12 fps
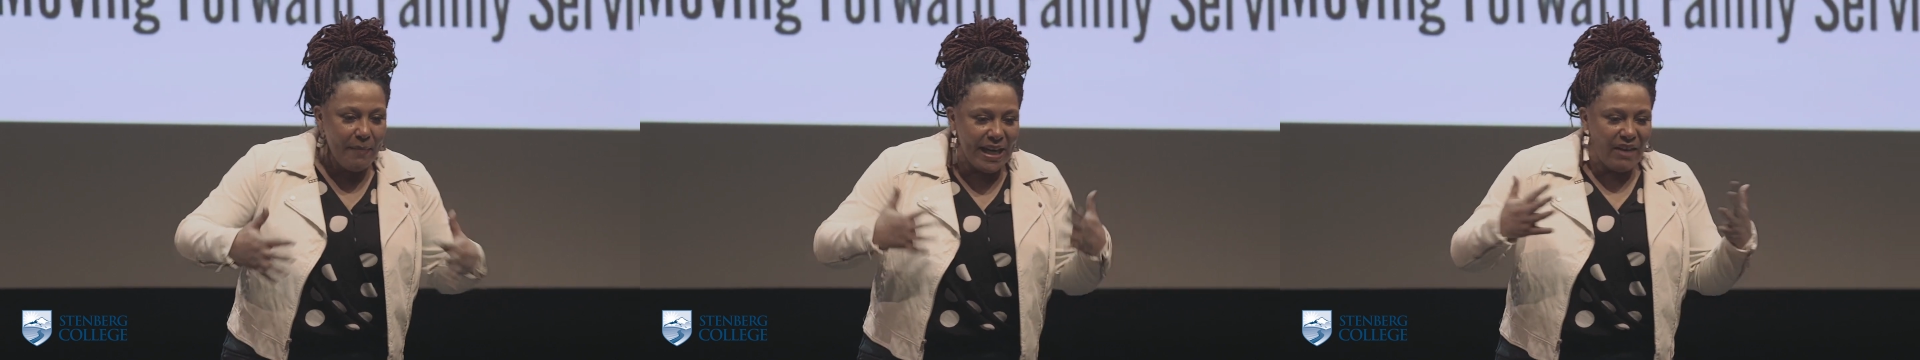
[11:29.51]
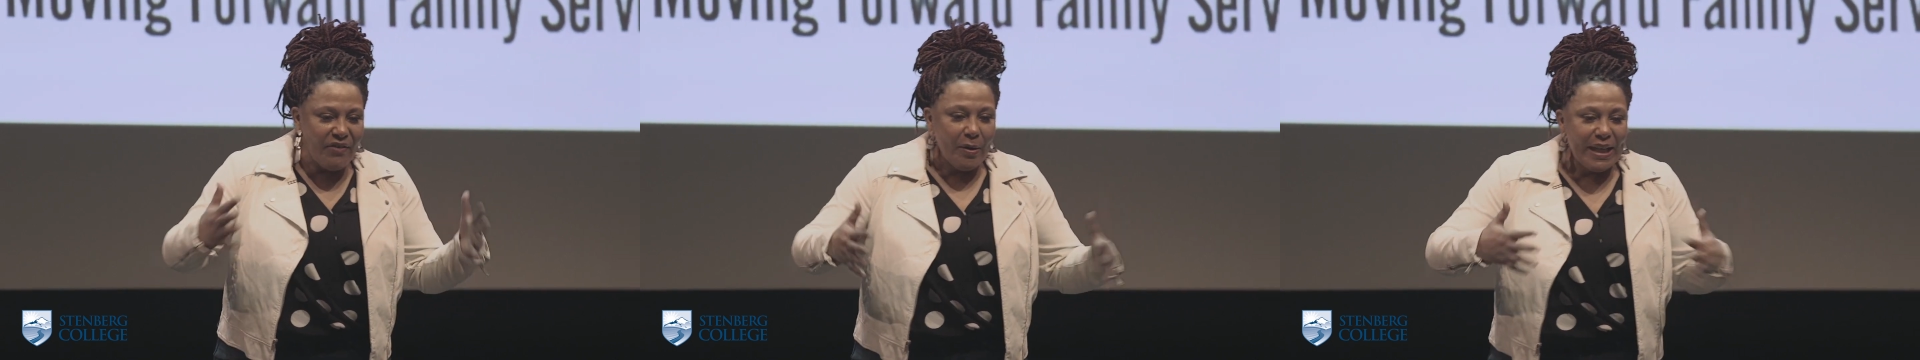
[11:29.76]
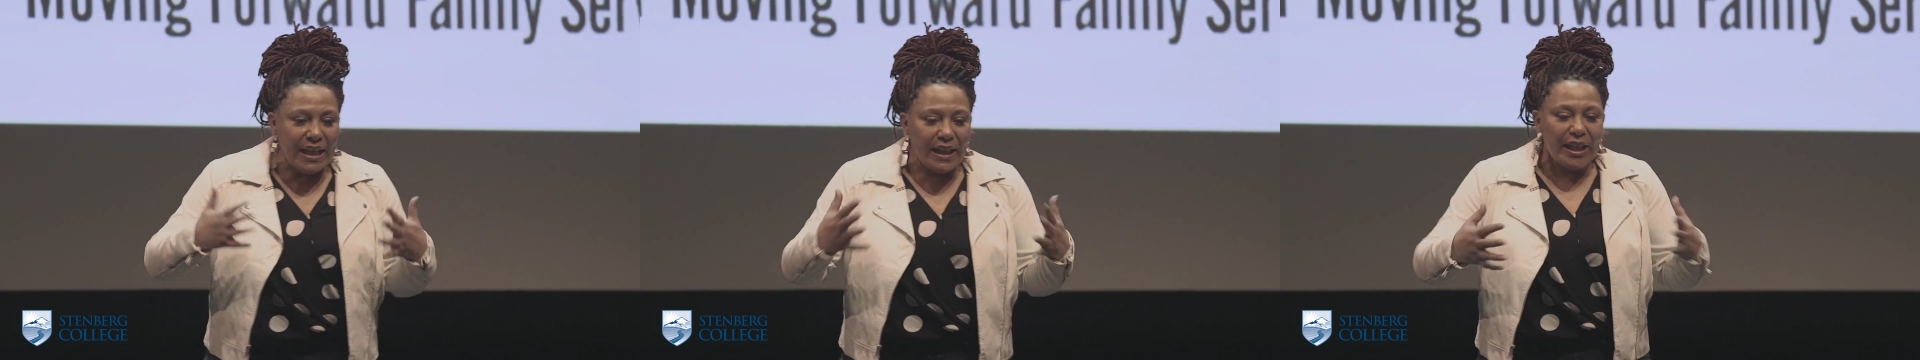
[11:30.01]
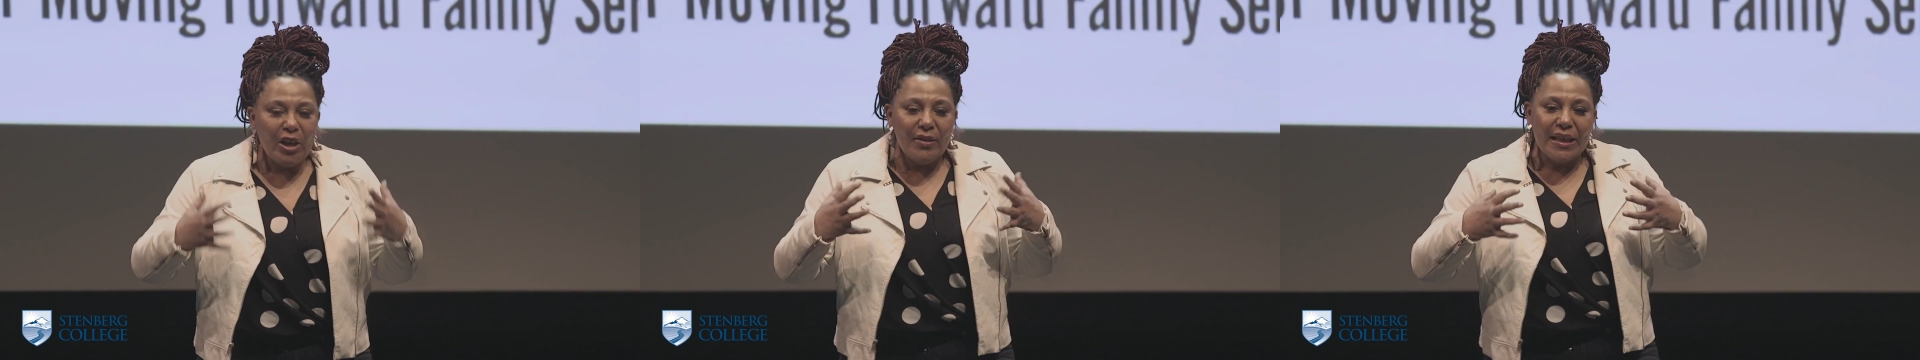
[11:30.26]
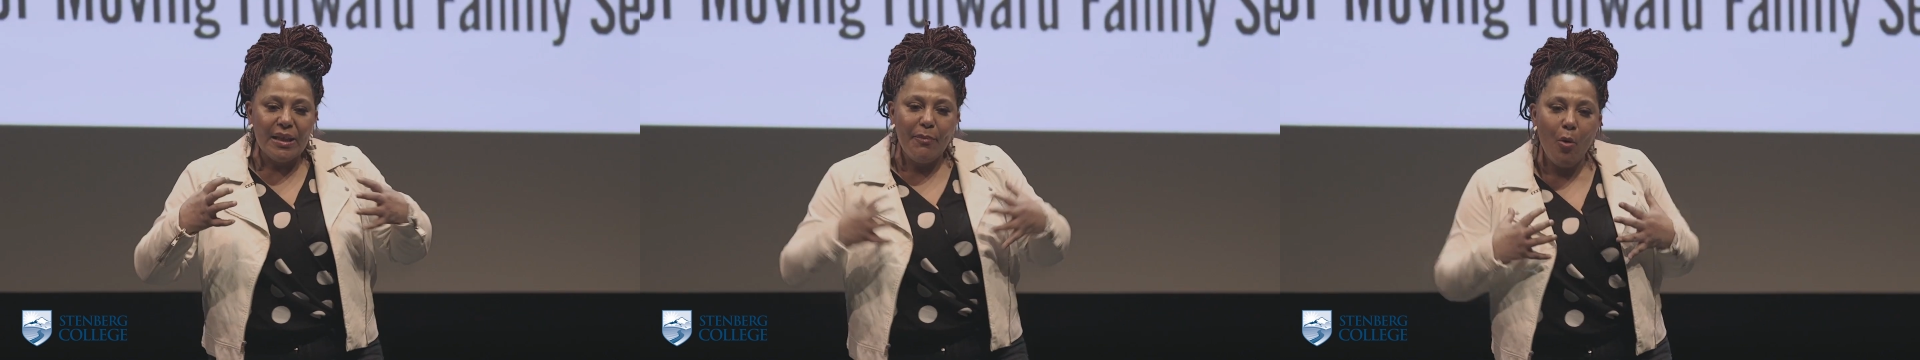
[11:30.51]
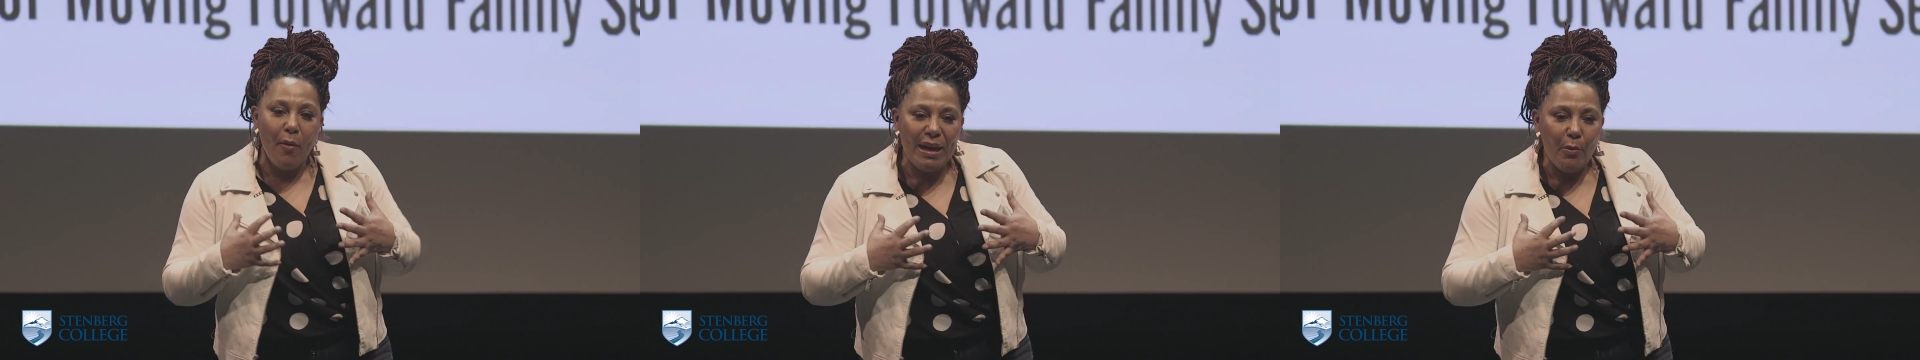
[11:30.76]
made it very clear that the
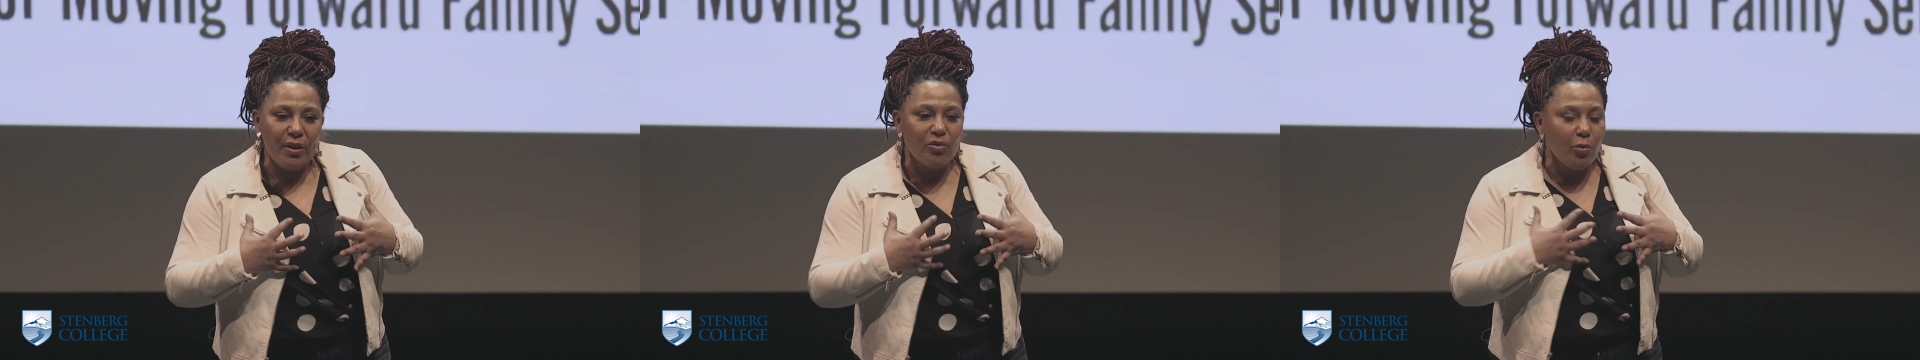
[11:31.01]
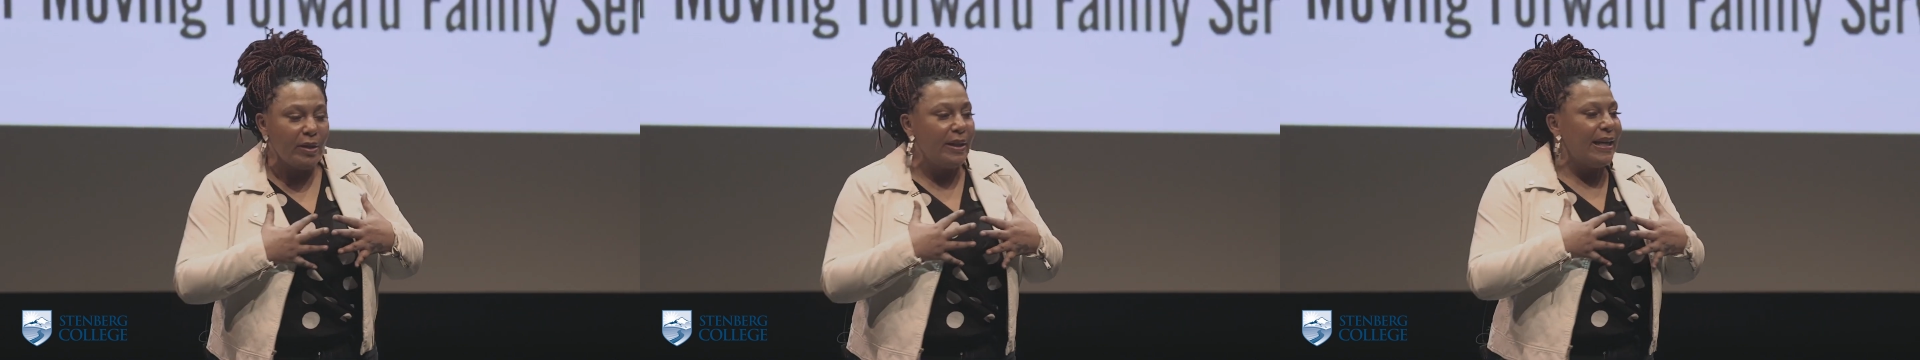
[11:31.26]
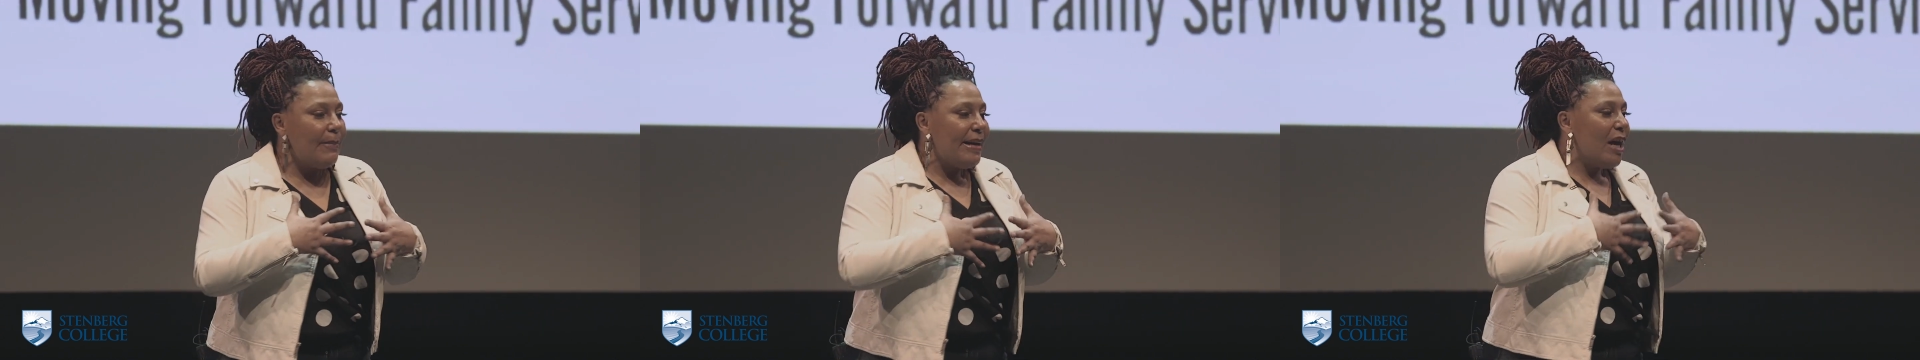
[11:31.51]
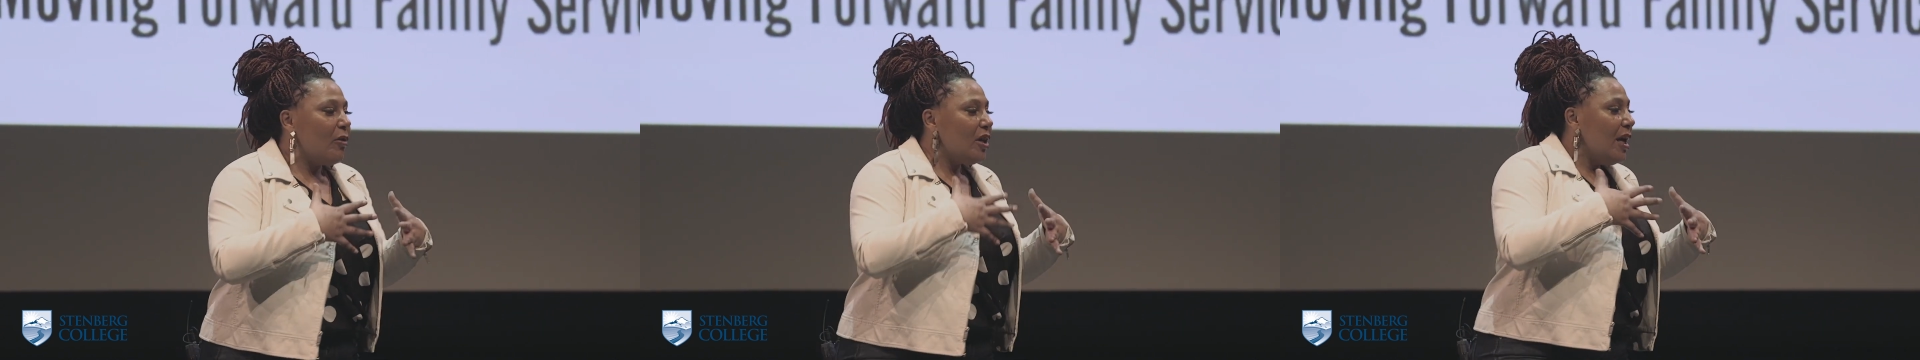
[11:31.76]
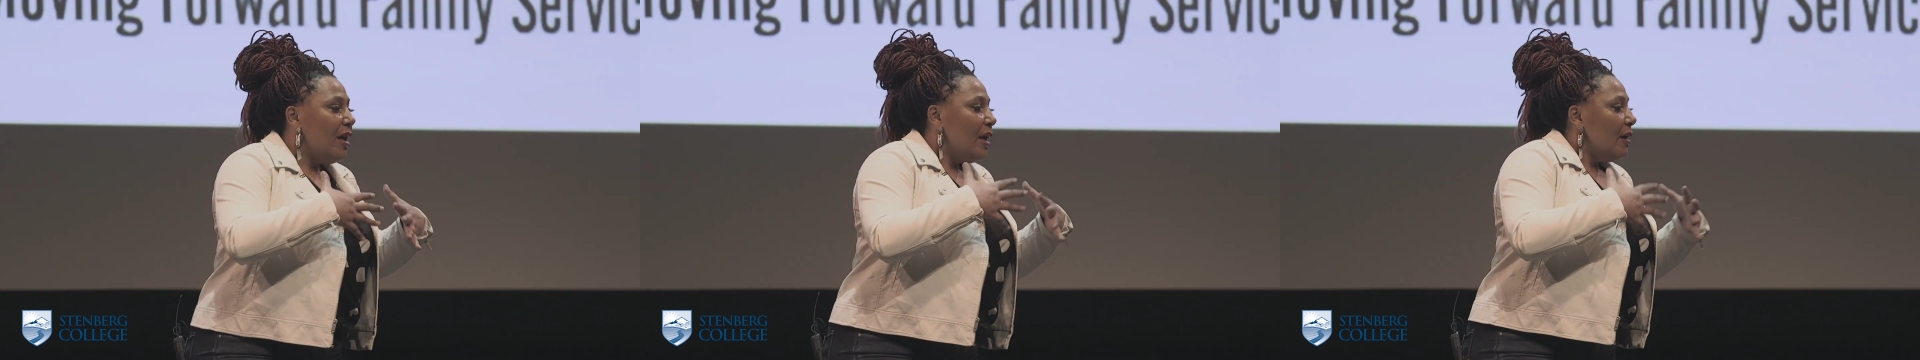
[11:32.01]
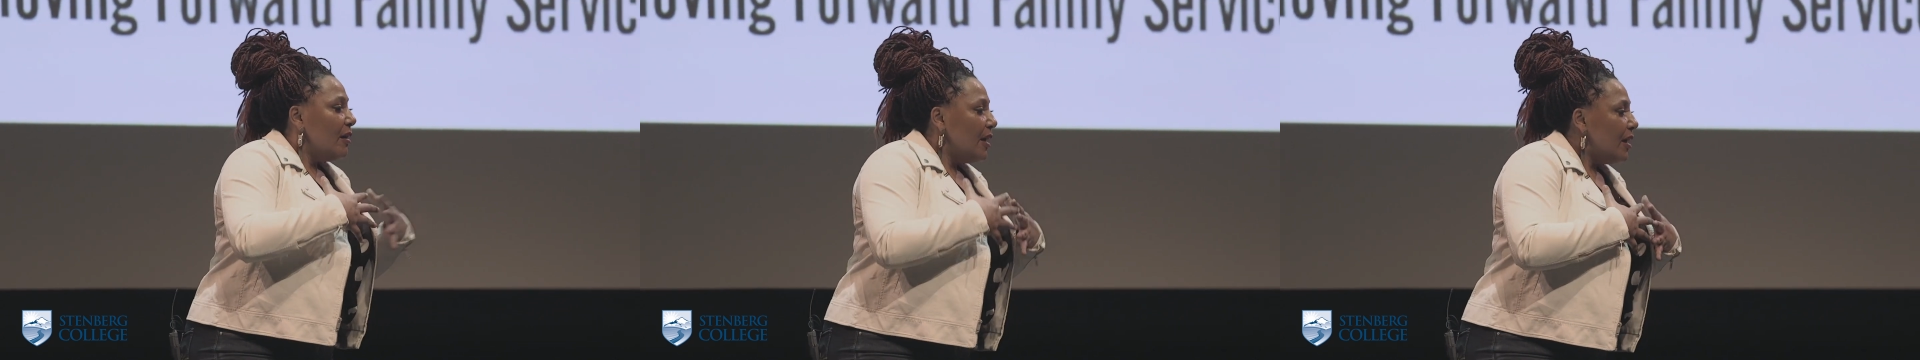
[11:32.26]
point was really about
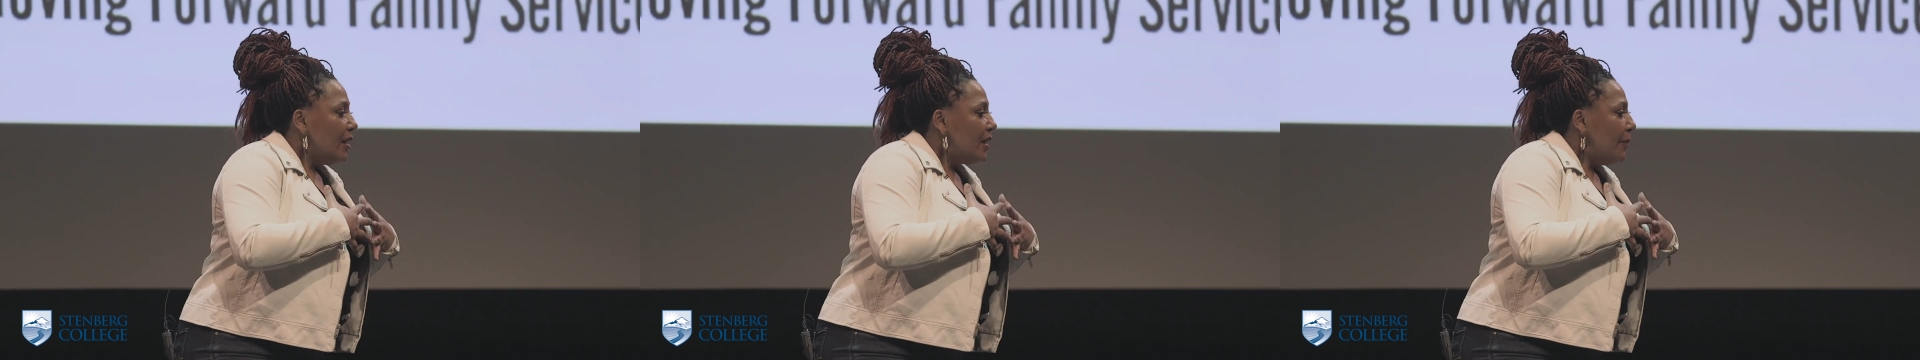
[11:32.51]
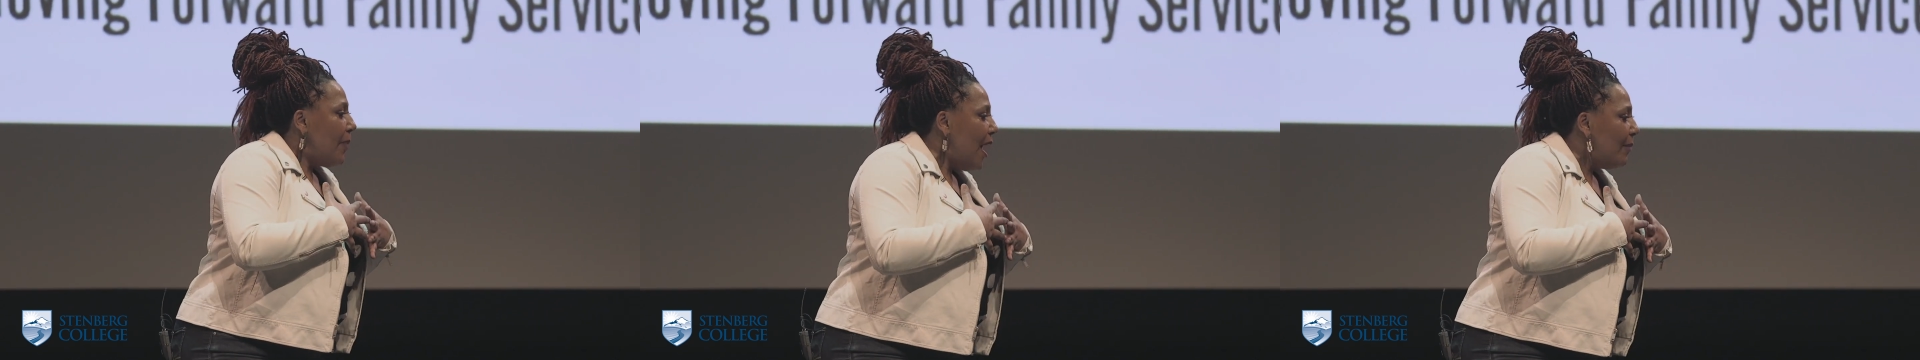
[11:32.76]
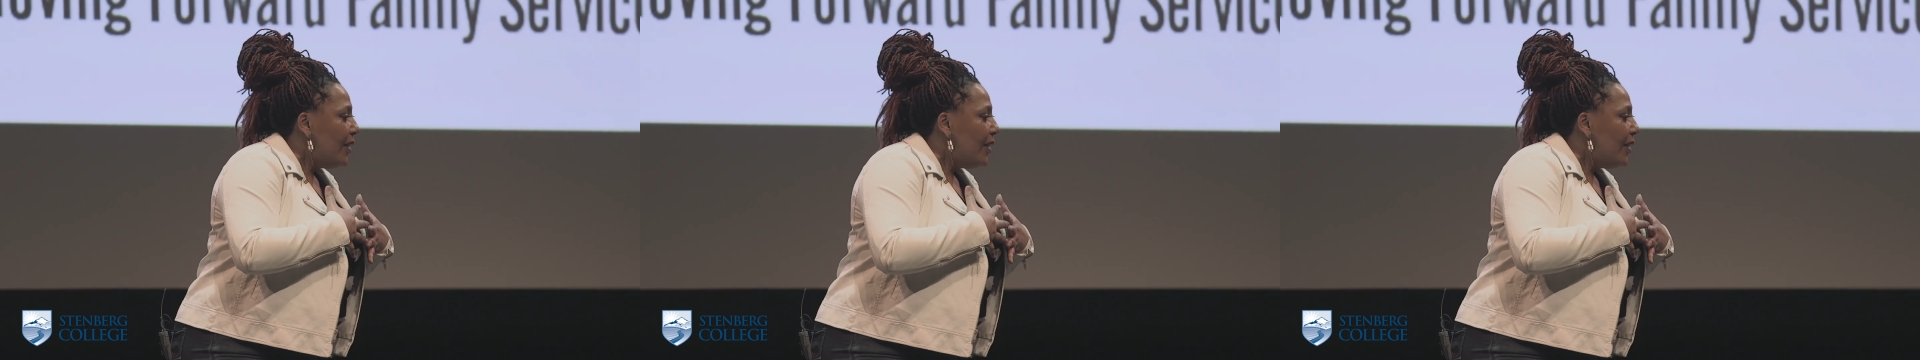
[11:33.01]
the